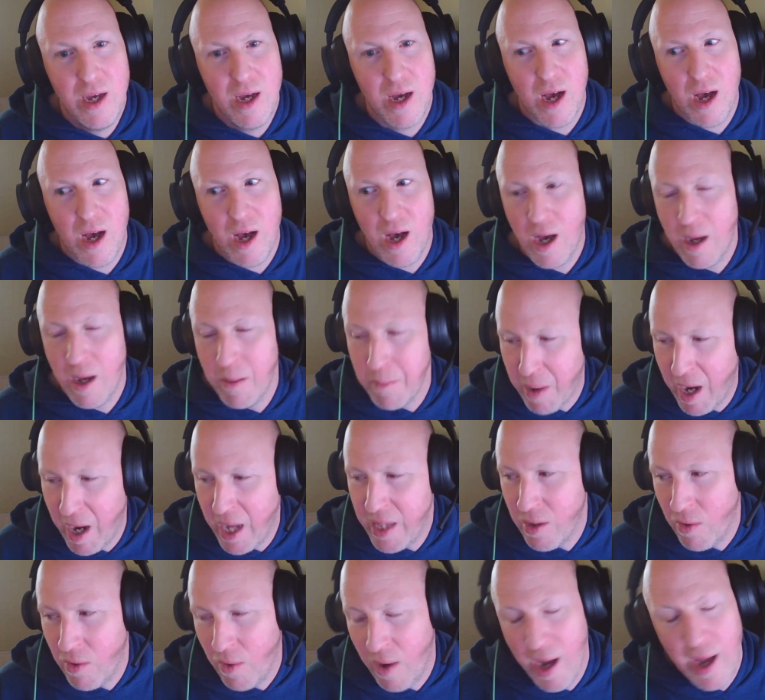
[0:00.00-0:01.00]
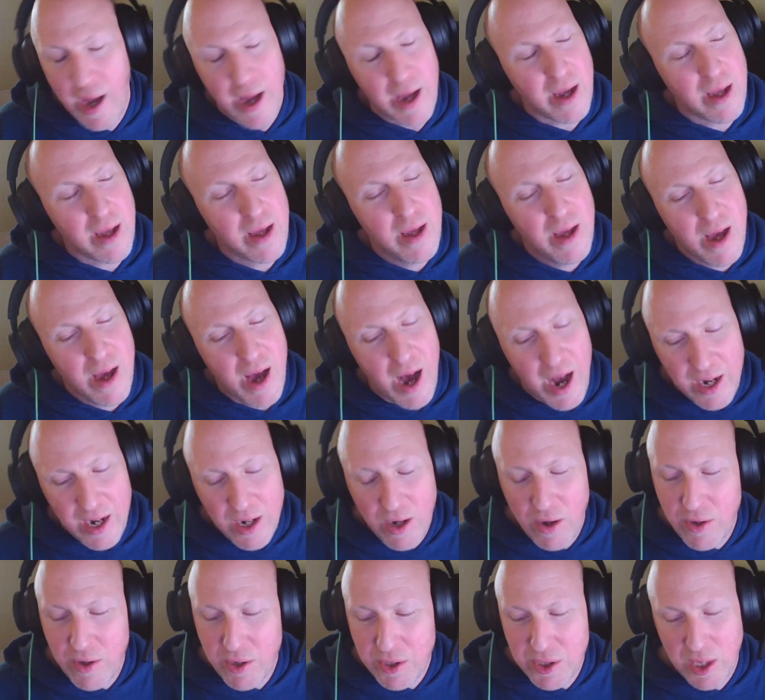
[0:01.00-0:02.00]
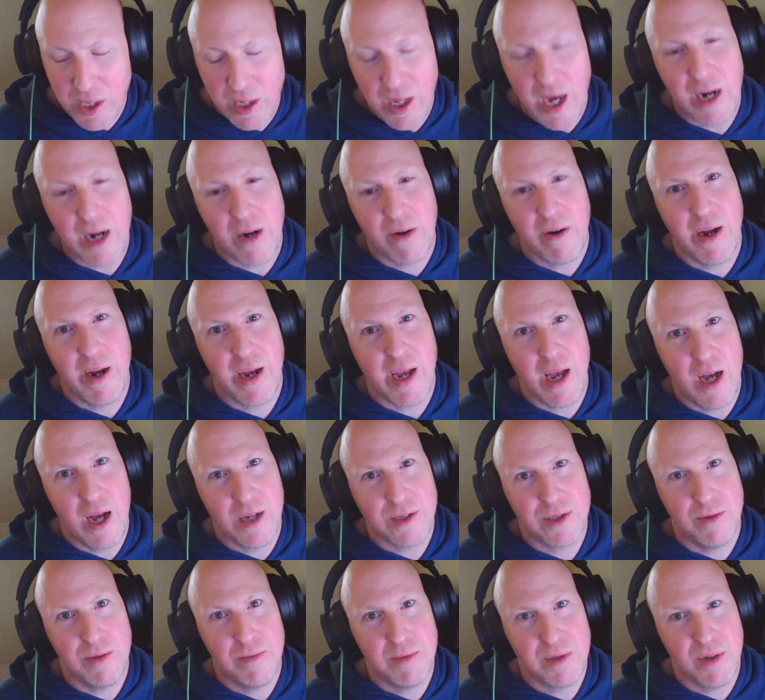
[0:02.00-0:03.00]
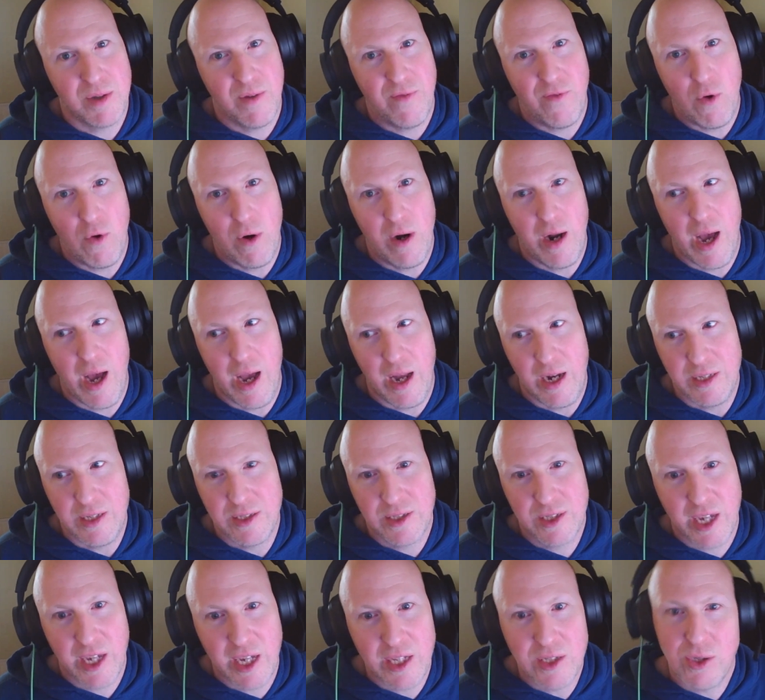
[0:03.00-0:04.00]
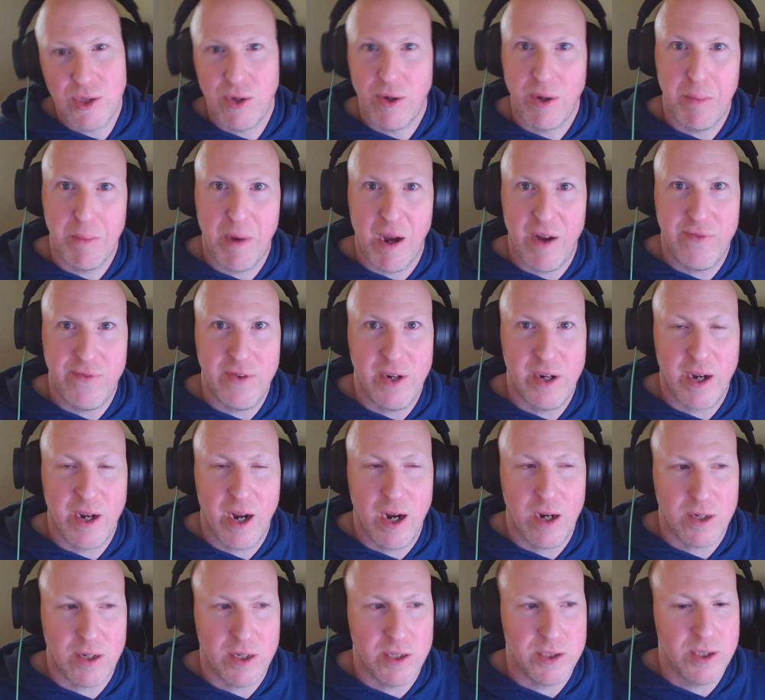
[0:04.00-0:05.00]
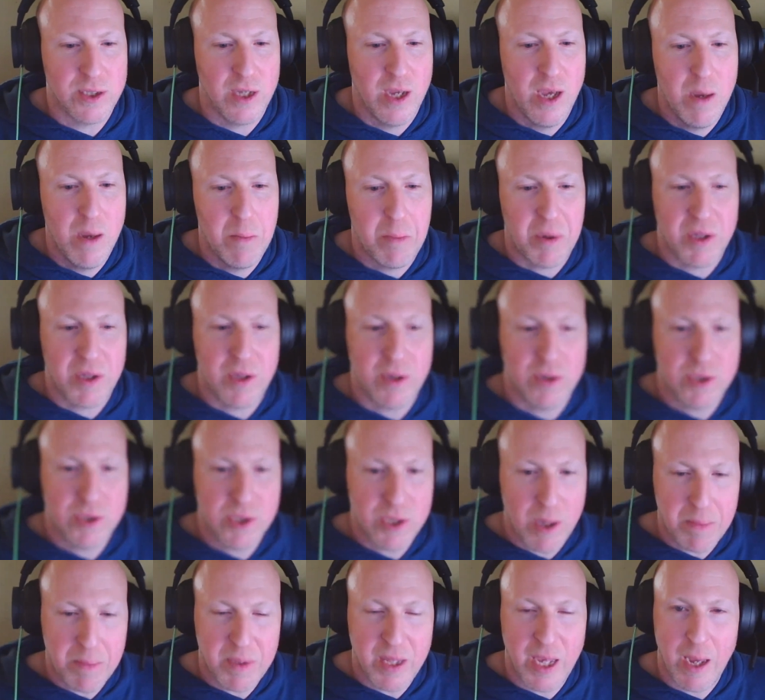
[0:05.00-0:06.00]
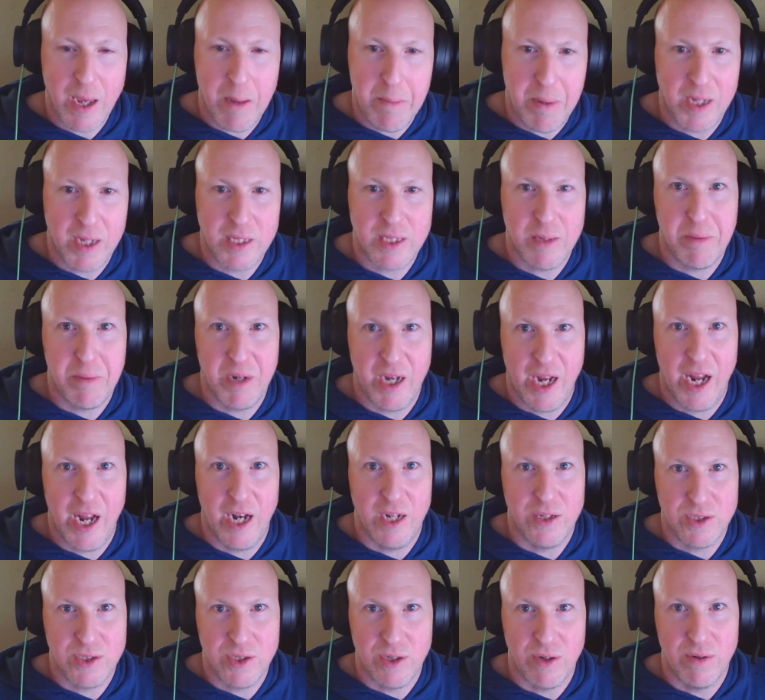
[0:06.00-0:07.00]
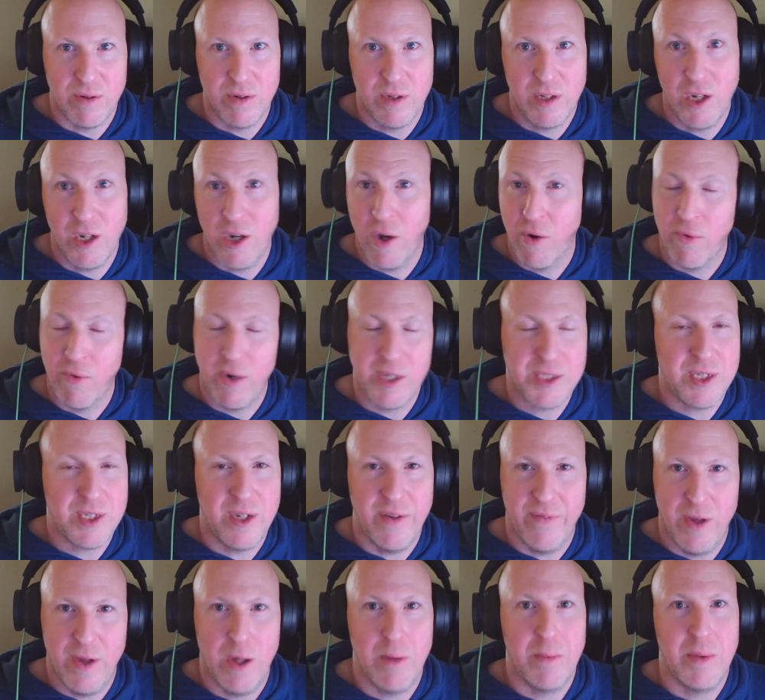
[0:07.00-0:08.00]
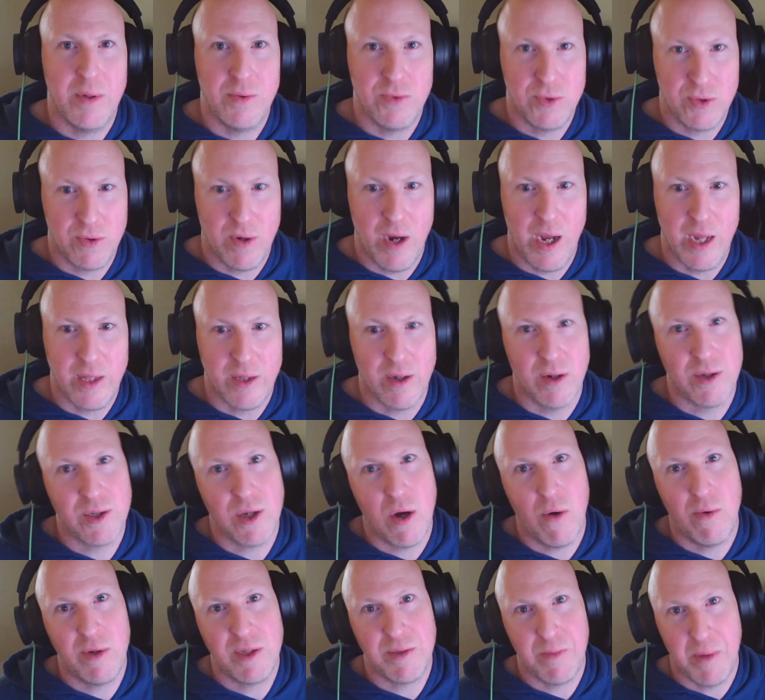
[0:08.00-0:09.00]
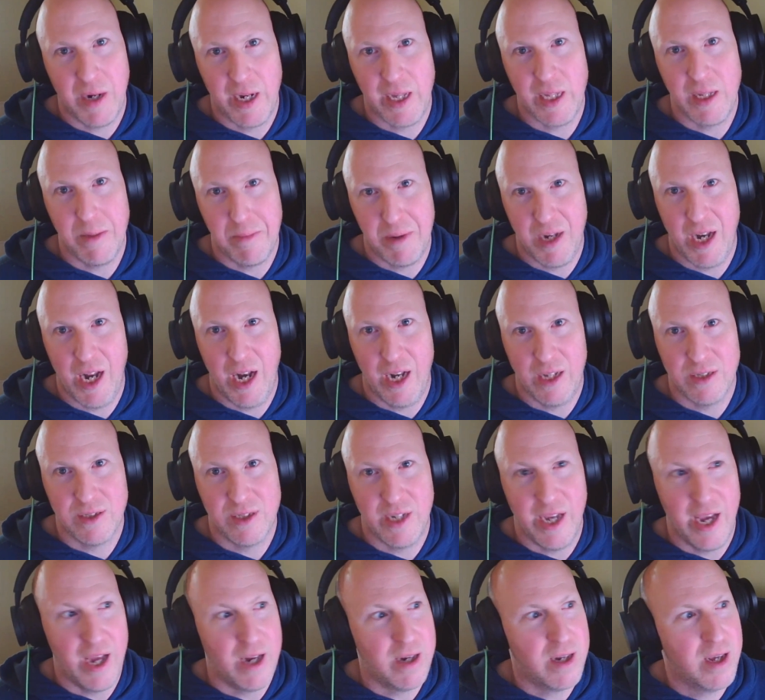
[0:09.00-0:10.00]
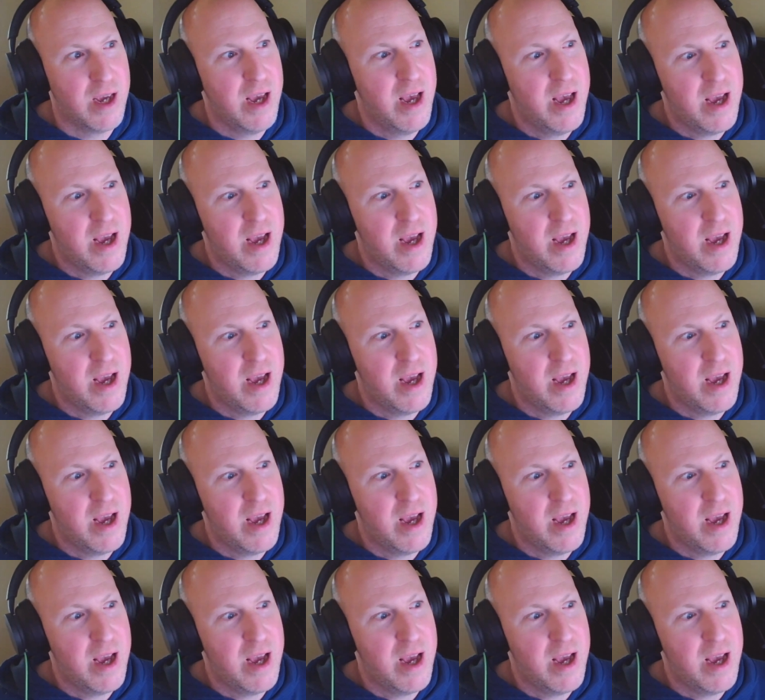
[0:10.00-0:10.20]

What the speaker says: By the way, I know there's a lot of great costumes in Fortnite and skins you can buy for your characters, but there's something about the banana suit. Arrested Development was right. There's always money in the banana stand.